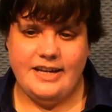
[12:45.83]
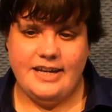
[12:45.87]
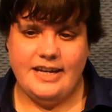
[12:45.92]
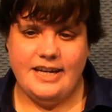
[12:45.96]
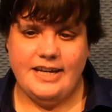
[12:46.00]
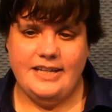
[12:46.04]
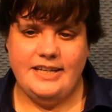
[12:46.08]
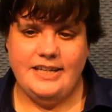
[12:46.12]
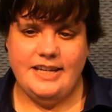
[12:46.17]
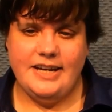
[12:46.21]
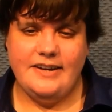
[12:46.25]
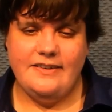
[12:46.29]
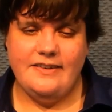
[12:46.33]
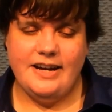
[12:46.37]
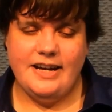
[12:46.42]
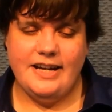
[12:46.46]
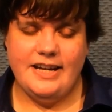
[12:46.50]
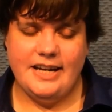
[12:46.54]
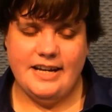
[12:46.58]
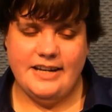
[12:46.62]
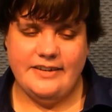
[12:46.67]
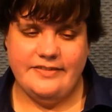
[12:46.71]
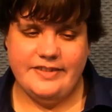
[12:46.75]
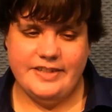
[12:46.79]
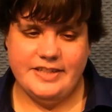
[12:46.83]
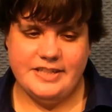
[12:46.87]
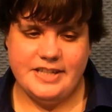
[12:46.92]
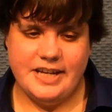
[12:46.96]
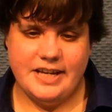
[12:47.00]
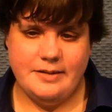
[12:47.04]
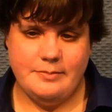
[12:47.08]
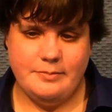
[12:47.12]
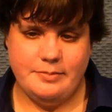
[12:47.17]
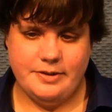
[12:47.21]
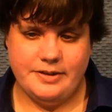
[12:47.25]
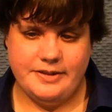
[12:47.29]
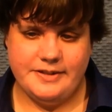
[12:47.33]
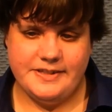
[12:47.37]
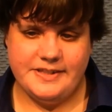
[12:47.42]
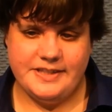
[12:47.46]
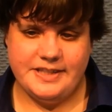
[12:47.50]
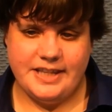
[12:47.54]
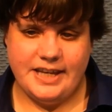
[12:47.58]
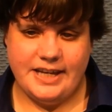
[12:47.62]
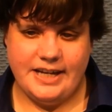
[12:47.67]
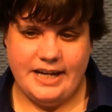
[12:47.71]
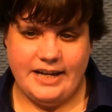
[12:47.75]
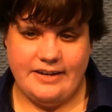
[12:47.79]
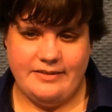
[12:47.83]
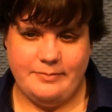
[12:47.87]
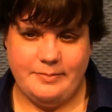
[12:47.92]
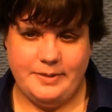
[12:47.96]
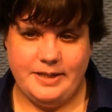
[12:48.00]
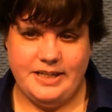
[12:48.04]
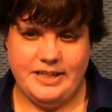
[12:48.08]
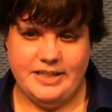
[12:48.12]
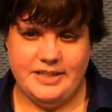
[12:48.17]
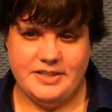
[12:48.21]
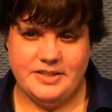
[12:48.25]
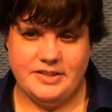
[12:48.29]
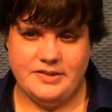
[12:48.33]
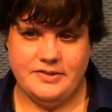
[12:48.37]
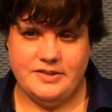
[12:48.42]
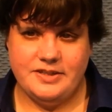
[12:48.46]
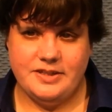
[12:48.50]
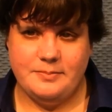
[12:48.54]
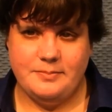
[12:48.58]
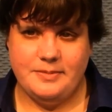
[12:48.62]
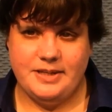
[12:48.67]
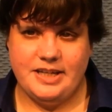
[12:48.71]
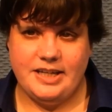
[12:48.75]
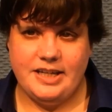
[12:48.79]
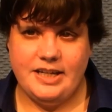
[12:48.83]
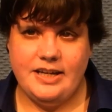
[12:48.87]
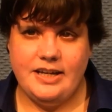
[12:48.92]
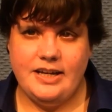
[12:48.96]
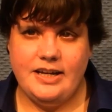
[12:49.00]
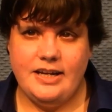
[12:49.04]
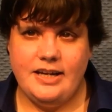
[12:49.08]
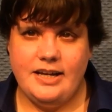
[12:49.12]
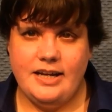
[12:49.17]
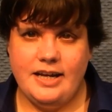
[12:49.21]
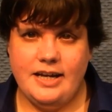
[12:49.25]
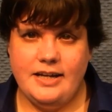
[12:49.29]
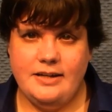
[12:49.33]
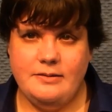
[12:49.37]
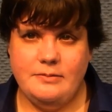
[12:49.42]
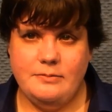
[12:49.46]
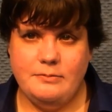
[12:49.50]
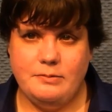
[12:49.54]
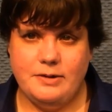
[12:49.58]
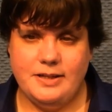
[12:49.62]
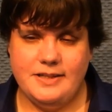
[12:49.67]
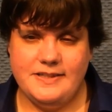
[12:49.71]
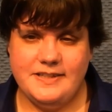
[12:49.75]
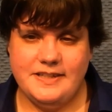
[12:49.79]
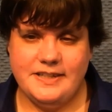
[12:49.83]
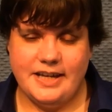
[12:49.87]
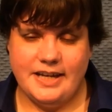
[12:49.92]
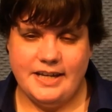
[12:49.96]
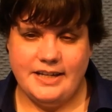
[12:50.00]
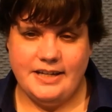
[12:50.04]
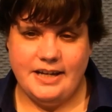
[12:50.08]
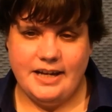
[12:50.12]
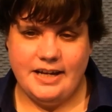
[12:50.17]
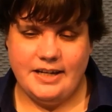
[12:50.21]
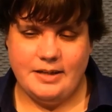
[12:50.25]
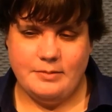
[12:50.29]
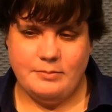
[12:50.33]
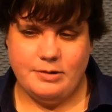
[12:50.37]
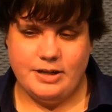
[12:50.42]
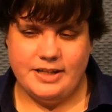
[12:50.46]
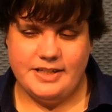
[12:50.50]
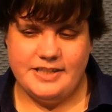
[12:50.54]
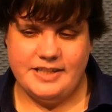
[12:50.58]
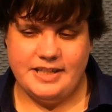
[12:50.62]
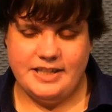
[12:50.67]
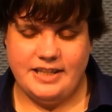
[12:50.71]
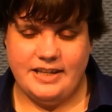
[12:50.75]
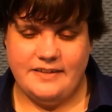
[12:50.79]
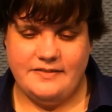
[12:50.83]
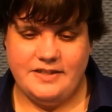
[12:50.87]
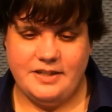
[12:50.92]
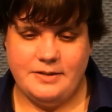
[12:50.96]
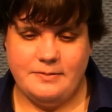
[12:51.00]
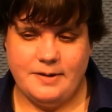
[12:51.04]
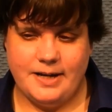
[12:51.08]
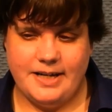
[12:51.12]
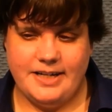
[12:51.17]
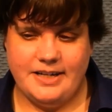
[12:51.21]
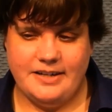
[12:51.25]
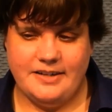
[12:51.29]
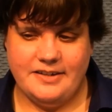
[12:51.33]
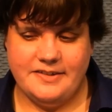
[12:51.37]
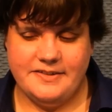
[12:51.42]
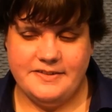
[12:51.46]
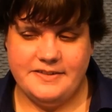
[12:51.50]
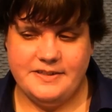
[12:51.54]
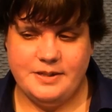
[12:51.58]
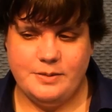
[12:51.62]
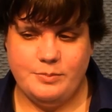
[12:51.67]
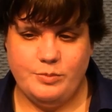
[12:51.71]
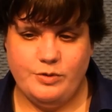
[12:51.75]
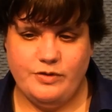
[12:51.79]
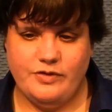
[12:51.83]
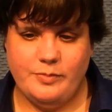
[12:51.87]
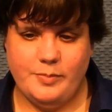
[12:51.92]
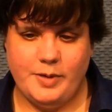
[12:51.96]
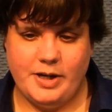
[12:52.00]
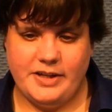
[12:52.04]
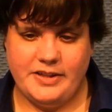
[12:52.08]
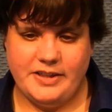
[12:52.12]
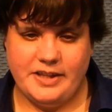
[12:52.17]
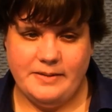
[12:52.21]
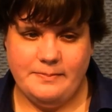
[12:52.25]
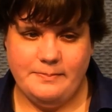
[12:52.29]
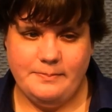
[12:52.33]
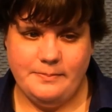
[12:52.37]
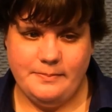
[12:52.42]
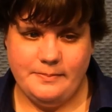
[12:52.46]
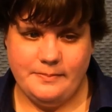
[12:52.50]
And now I have 10 books that have been issued to me. And once again, I can press the left and right arrows to move among them.